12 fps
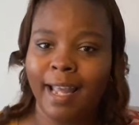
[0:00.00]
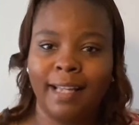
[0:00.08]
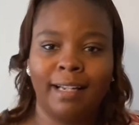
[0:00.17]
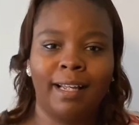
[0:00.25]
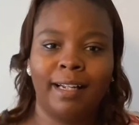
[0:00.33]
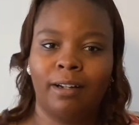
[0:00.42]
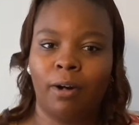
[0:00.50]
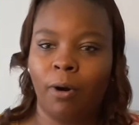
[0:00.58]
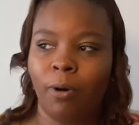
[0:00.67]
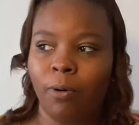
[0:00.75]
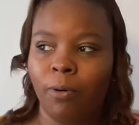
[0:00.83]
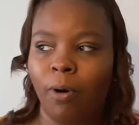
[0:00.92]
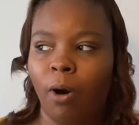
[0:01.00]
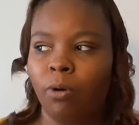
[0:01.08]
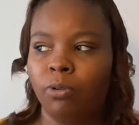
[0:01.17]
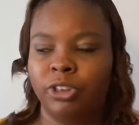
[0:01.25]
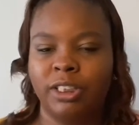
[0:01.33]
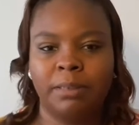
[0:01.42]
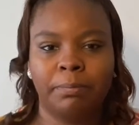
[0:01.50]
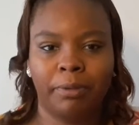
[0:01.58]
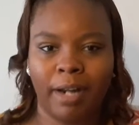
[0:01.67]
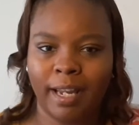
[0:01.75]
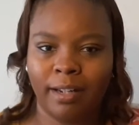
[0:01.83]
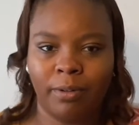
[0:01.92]
And that whole, oh, just
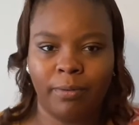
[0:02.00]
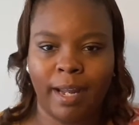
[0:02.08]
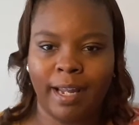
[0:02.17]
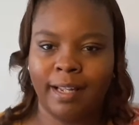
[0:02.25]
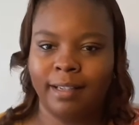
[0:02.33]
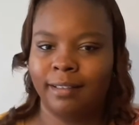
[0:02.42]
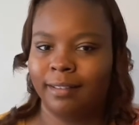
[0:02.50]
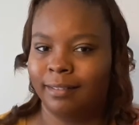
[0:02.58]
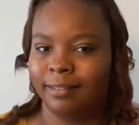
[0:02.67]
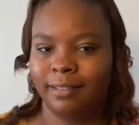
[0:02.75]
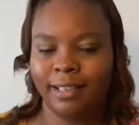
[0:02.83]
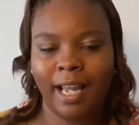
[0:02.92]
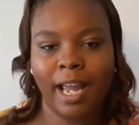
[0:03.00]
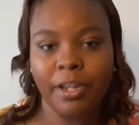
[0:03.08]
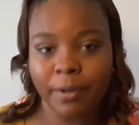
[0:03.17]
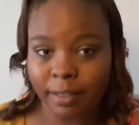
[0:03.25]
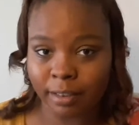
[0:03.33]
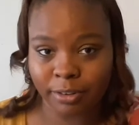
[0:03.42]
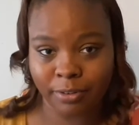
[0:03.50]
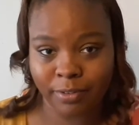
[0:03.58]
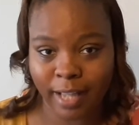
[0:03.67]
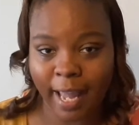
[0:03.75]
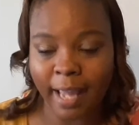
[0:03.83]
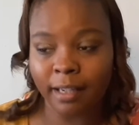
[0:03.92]
pray it away. Yeah, you can do
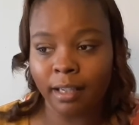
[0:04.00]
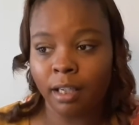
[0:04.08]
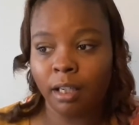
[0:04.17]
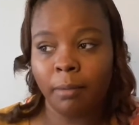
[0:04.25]
that.